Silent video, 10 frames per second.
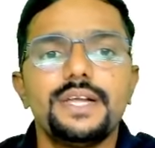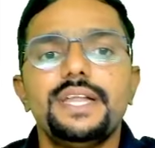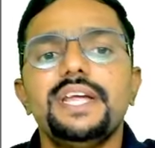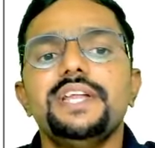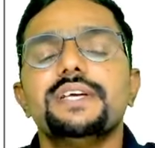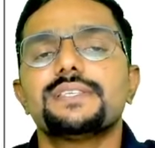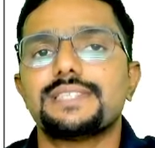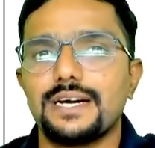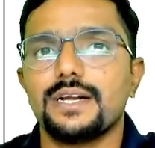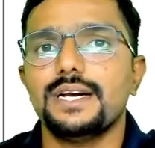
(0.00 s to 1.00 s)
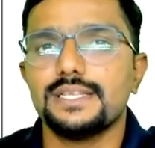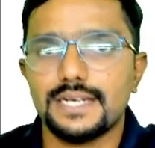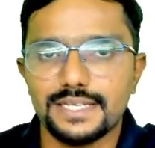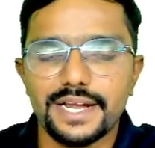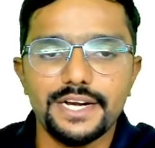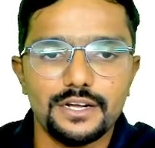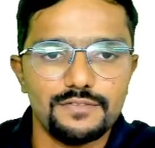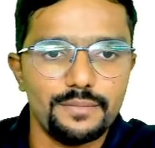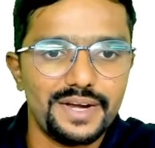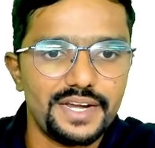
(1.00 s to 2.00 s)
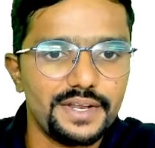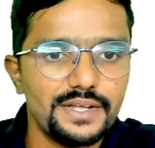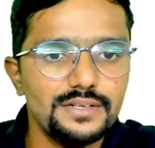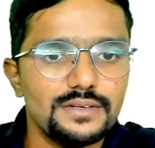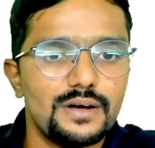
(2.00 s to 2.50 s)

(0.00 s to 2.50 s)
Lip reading: TDS chart. It is at the end of the material.